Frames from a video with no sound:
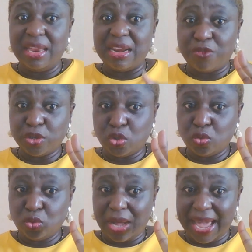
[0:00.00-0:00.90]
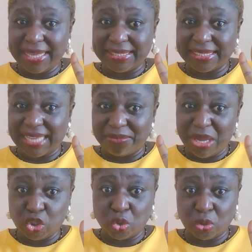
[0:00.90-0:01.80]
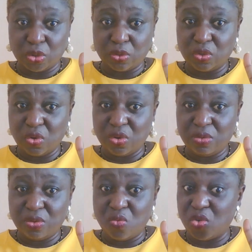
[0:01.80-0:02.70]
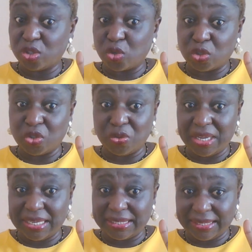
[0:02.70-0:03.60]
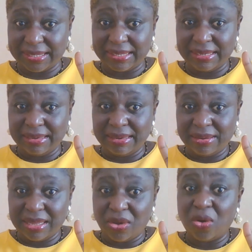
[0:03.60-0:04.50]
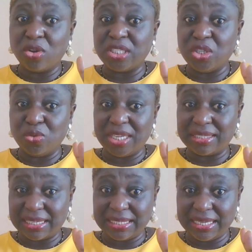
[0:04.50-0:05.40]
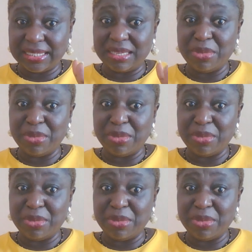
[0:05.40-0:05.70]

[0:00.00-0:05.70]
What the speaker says: The first two ideas I mentioned will not cost you anything until you get started.